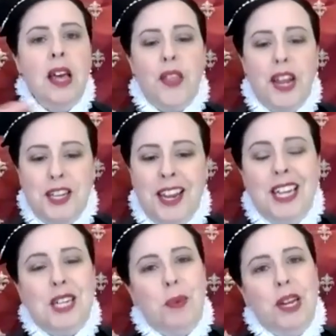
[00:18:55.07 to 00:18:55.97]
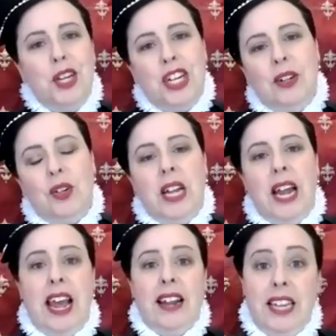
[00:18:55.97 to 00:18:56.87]
they tend to be children
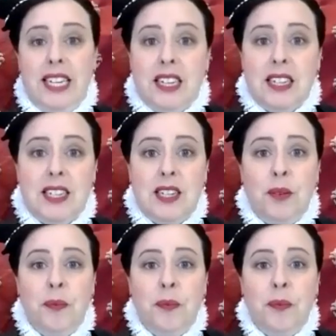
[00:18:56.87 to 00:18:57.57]
and adolescents.